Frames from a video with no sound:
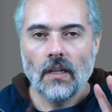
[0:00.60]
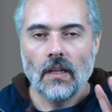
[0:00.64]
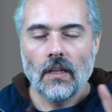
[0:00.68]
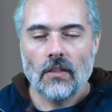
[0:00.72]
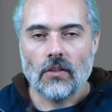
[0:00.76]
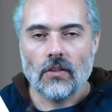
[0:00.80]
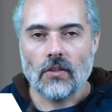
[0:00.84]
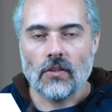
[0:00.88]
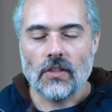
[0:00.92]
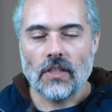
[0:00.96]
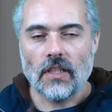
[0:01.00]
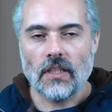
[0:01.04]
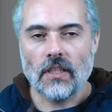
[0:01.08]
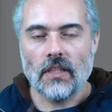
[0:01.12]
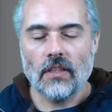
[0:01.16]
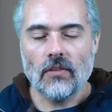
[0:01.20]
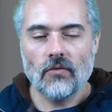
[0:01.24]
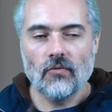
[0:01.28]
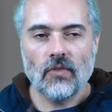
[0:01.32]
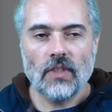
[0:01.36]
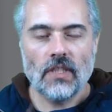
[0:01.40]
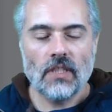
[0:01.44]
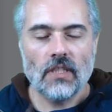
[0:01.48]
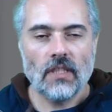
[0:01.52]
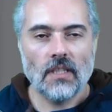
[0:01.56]
So I was thinking
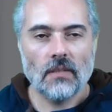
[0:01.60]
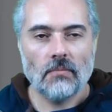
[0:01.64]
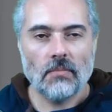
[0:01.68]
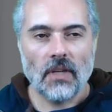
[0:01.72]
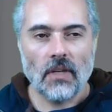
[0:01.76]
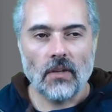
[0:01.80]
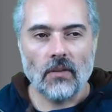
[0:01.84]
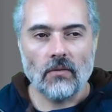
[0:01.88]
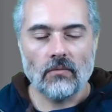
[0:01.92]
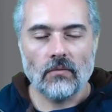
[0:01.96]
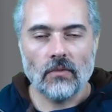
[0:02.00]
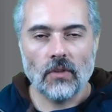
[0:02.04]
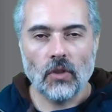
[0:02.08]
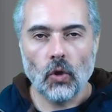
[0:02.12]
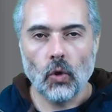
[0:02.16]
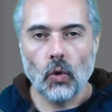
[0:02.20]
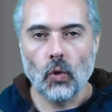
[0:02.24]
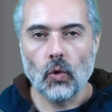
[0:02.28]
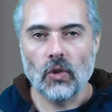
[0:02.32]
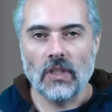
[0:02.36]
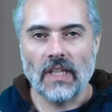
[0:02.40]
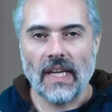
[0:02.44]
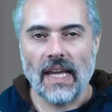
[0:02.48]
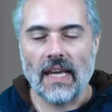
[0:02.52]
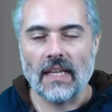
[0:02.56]
recently about
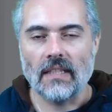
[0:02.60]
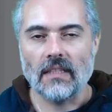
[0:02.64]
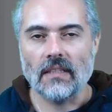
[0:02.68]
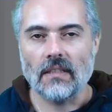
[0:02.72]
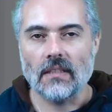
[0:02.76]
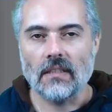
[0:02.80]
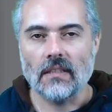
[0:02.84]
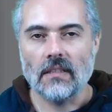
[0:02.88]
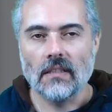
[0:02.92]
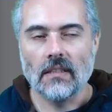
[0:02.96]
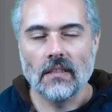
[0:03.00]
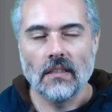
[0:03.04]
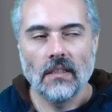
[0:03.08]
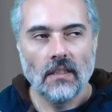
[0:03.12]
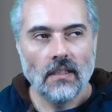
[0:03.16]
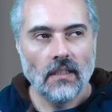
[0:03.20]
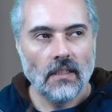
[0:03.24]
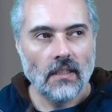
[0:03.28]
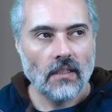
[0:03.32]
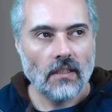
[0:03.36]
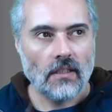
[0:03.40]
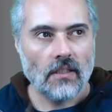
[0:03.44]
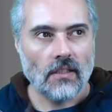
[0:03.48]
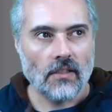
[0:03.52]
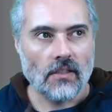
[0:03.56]
code katas,
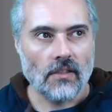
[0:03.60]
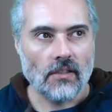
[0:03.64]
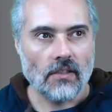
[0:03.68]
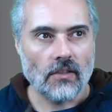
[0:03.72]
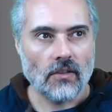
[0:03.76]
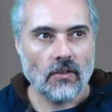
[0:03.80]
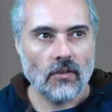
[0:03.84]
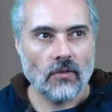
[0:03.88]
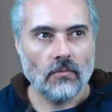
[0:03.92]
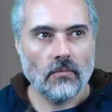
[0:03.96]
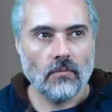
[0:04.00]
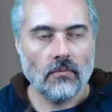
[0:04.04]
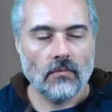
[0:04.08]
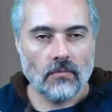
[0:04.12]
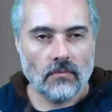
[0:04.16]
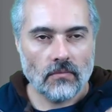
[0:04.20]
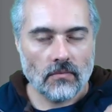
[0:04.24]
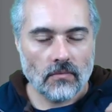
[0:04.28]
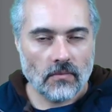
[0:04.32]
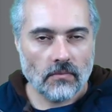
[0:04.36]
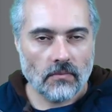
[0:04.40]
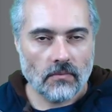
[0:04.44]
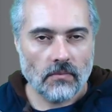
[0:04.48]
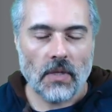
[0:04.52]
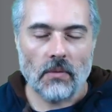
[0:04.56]
because
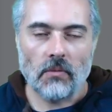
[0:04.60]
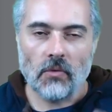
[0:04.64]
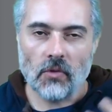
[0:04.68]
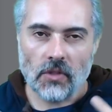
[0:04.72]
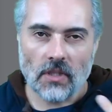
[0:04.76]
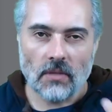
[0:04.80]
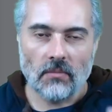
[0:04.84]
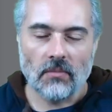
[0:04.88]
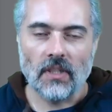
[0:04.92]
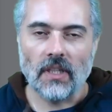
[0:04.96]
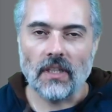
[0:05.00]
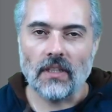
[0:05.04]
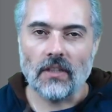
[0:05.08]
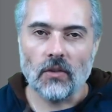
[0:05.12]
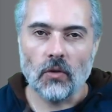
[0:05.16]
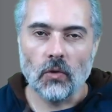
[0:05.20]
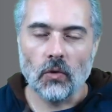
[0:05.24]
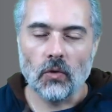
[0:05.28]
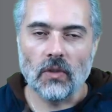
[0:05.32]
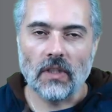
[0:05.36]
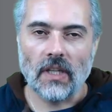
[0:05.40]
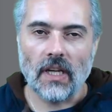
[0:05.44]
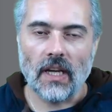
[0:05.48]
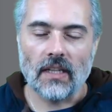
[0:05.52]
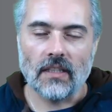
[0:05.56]
people seem to like
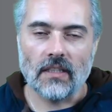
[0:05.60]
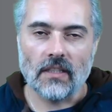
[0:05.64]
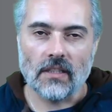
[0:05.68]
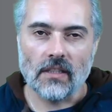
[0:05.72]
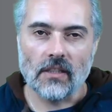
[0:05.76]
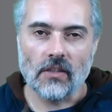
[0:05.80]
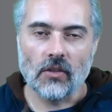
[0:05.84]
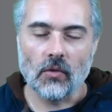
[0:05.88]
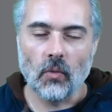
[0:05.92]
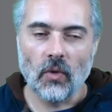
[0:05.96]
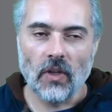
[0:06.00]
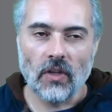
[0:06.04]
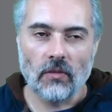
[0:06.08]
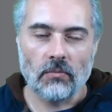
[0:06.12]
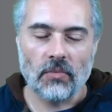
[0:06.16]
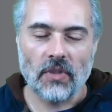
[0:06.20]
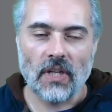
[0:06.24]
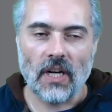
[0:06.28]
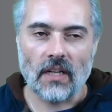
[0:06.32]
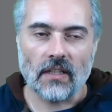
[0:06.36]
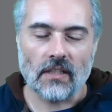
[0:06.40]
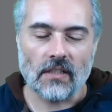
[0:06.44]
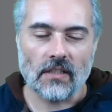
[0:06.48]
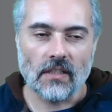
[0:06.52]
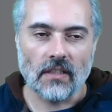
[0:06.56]
code katas as a way of
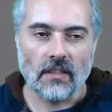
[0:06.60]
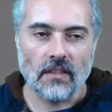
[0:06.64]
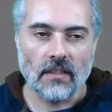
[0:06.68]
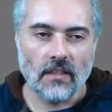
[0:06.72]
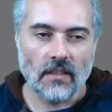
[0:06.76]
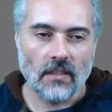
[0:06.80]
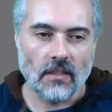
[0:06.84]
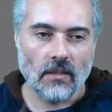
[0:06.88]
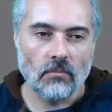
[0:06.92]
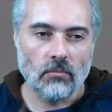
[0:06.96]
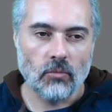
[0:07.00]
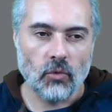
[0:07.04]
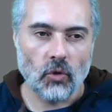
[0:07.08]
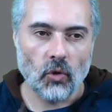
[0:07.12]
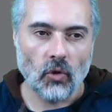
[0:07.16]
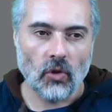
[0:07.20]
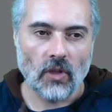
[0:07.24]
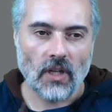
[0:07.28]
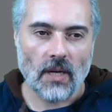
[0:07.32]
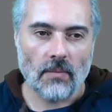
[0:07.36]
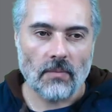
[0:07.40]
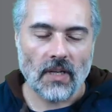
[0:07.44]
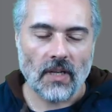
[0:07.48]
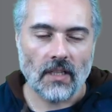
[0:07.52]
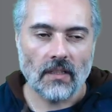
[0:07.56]
practicing their
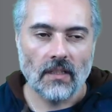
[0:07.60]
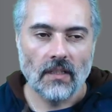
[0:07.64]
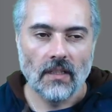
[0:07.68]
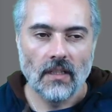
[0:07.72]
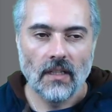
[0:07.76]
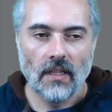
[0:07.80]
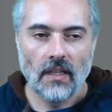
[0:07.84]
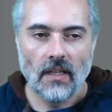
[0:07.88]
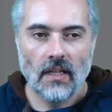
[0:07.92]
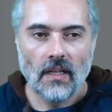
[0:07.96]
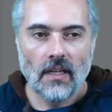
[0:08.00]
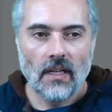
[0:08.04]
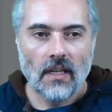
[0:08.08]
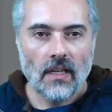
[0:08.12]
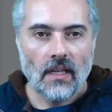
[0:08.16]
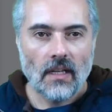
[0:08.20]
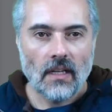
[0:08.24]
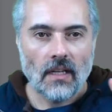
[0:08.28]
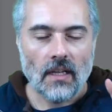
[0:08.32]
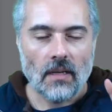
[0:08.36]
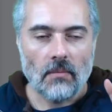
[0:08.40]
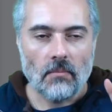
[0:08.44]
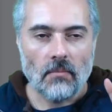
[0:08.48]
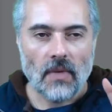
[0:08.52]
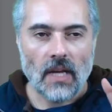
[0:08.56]
programming.
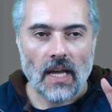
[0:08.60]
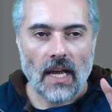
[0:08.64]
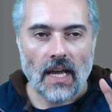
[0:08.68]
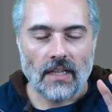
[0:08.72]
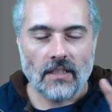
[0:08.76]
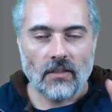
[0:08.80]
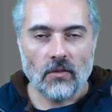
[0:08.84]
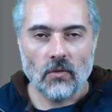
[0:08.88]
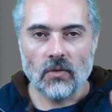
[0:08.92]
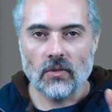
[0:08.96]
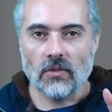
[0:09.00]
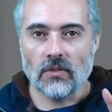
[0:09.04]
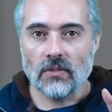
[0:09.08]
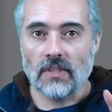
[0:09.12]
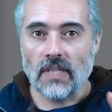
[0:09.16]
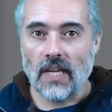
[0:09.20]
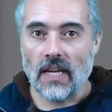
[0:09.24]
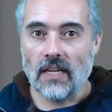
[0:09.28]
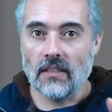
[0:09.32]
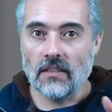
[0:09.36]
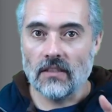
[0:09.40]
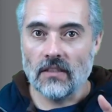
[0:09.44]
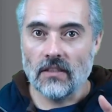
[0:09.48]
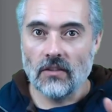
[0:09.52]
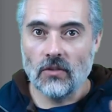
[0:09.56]
Um, I don't
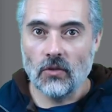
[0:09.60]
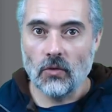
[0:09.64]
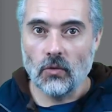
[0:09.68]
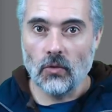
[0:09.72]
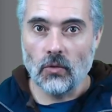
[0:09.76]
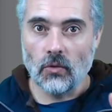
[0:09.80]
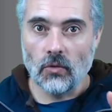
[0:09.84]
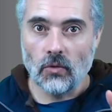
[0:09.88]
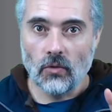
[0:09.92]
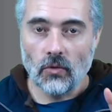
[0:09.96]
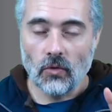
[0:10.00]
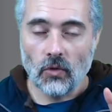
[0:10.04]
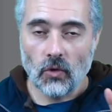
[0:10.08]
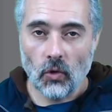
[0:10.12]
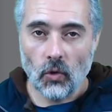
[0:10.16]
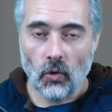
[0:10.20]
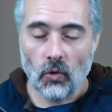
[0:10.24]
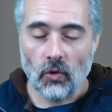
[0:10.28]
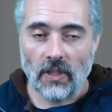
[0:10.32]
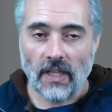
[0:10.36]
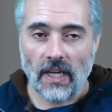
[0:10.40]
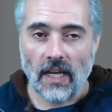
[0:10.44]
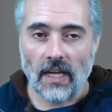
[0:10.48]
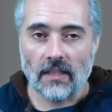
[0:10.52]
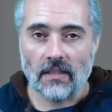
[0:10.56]
tend to do
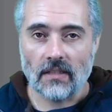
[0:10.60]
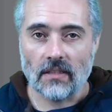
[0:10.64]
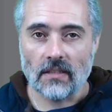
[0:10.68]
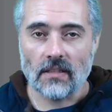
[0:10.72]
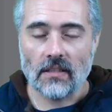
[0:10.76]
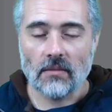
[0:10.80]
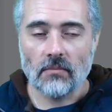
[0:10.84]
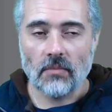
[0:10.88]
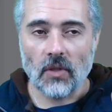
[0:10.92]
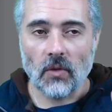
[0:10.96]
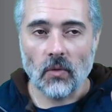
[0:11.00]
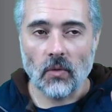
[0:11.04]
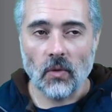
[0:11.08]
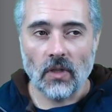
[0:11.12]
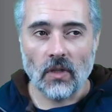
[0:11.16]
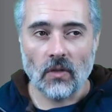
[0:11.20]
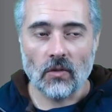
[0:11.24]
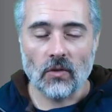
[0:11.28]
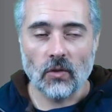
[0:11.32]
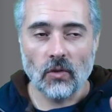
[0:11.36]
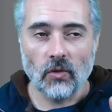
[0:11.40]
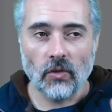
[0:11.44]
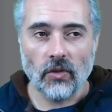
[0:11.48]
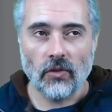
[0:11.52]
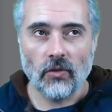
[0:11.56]
code katas, but when I
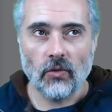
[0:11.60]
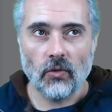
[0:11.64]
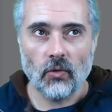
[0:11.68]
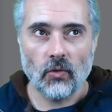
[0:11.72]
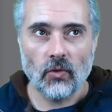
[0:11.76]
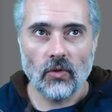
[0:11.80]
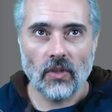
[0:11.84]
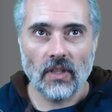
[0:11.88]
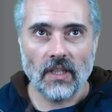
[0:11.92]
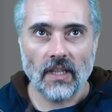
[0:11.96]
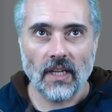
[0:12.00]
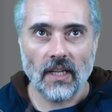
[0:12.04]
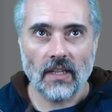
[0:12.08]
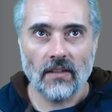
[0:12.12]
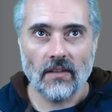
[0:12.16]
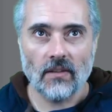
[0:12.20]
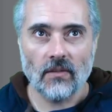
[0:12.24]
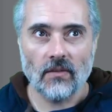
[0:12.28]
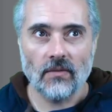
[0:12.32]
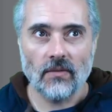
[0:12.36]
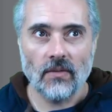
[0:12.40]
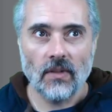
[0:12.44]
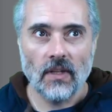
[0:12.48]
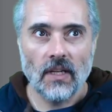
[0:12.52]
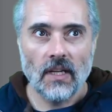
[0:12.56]
was looking through the kind
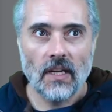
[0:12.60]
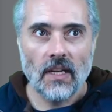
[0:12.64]
of